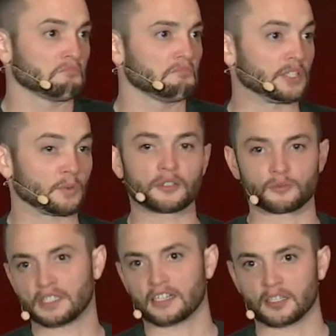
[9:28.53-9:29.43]
It's what he was
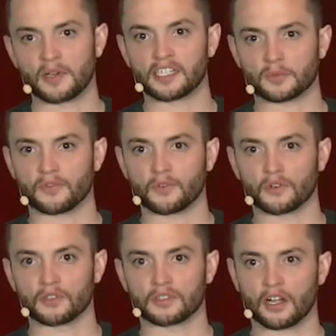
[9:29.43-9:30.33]
reading on the bench
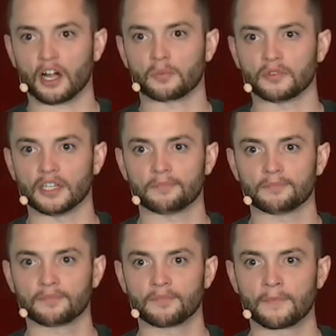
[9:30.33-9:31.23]
before the car pulled up.
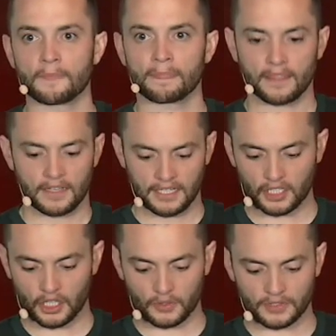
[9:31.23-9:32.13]
He had
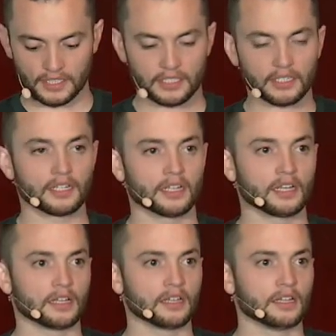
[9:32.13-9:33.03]
closed it,
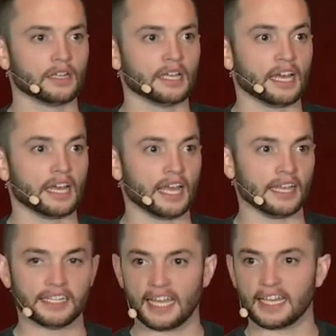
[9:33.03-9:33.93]

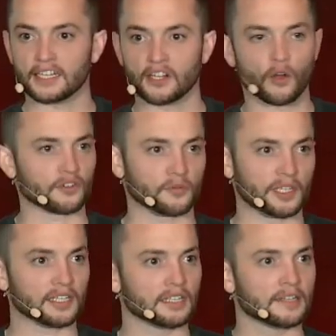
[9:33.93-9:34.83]
and he handed it over to
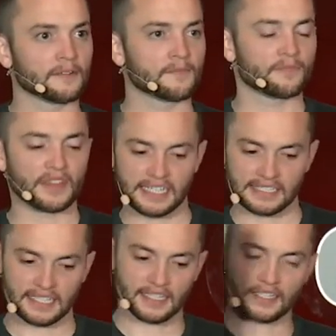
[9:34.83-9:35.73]
me. And he
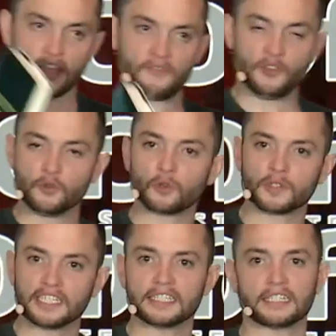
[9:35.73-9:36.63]
said, if you will
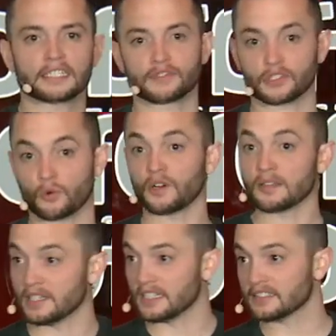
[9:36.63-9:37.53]
read this for twenty
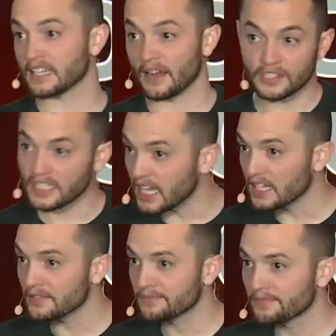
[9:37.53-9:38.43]
minutes every
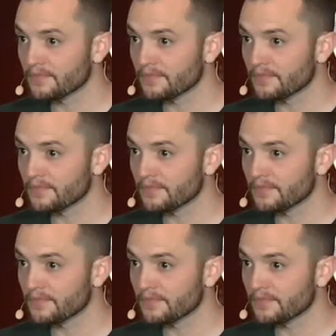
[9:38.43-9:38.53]
day,